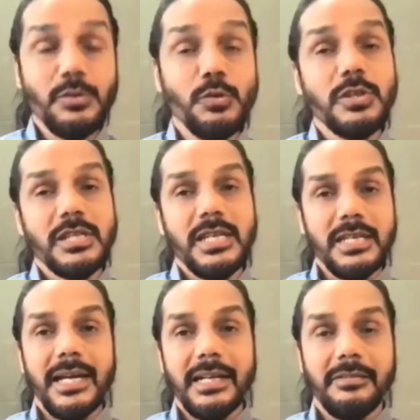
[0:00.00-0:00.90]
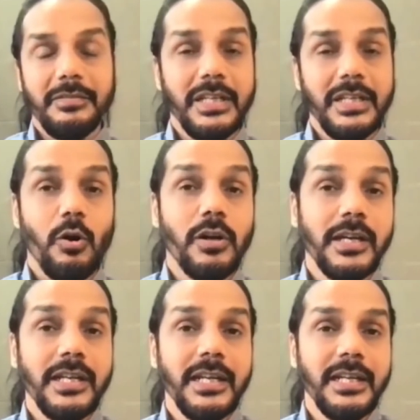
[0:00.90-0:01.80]
you see that we
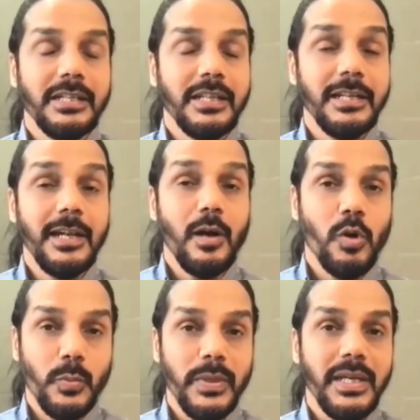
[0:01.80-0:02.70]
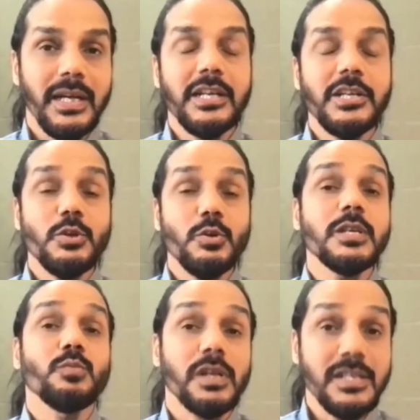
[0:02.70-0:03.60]
already till now what we understood
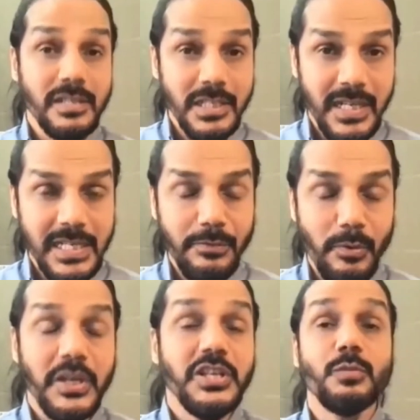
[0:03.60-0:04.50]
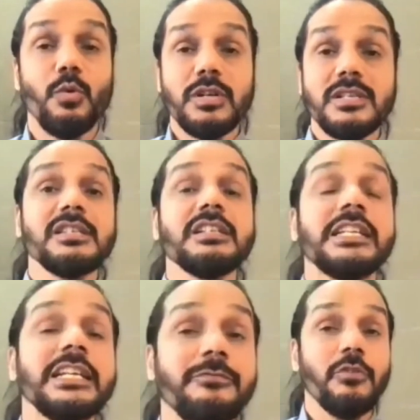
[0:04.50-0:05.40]
is what is this transformation, what is the
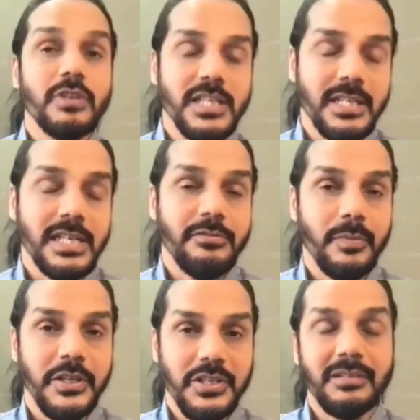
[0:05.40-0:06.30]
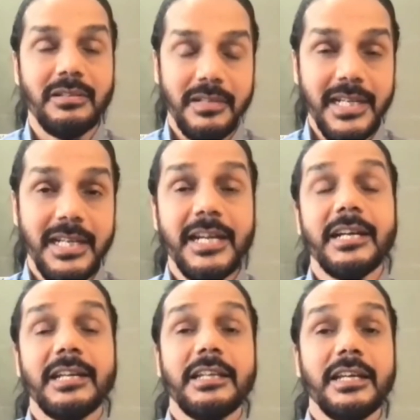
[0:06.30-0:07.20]
need this transformation, right?
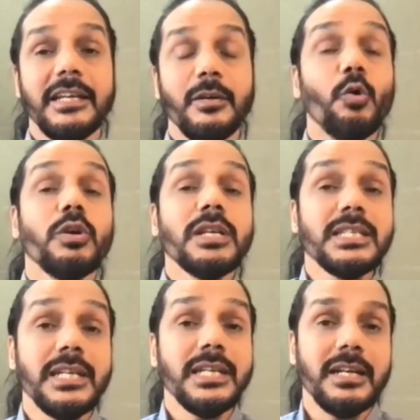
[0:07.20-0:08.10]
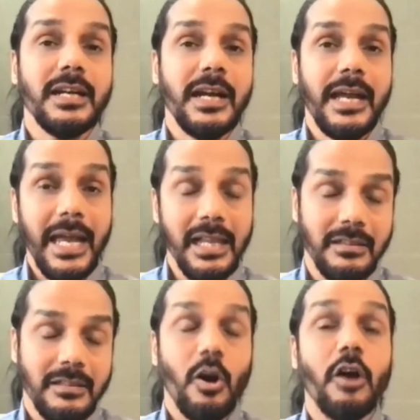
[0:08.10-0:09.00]
The holistic
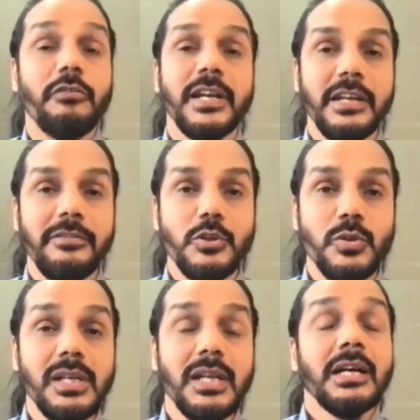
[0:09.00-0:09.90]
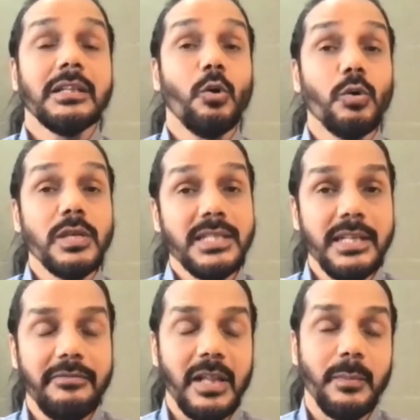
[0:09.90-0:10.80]
health of an individual, the
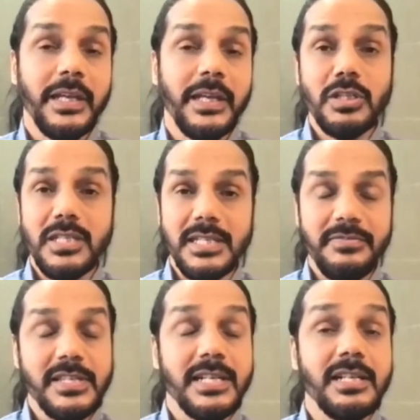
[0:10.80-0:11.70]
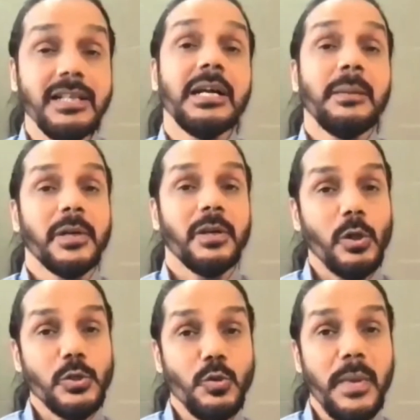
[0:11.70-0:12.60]
holistic well-being, not just physical, but
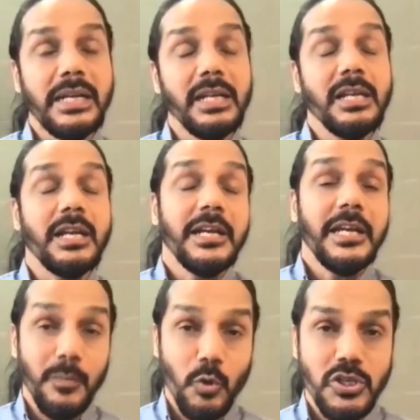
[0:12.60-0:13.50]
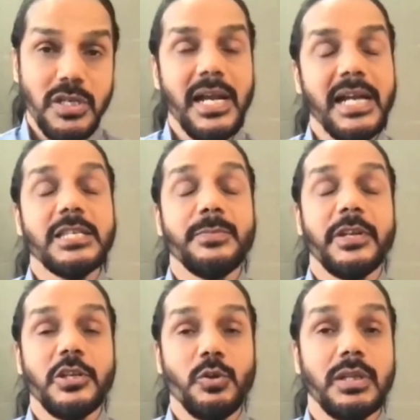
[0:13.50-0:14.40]
also mental, emotional, and
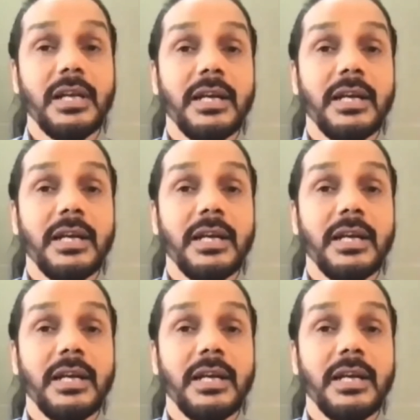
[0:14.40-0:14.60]
spiritual.